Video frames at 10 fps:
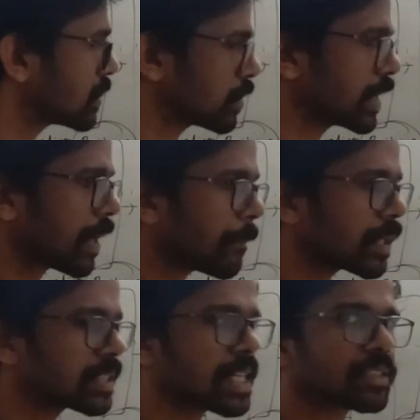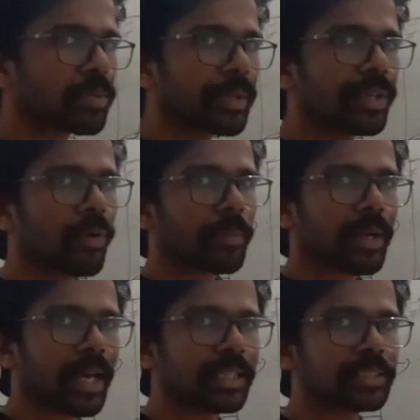So the numbers has to be
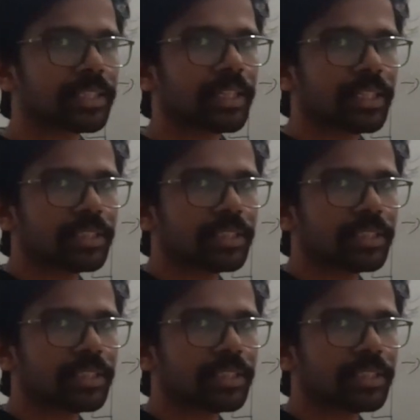normalized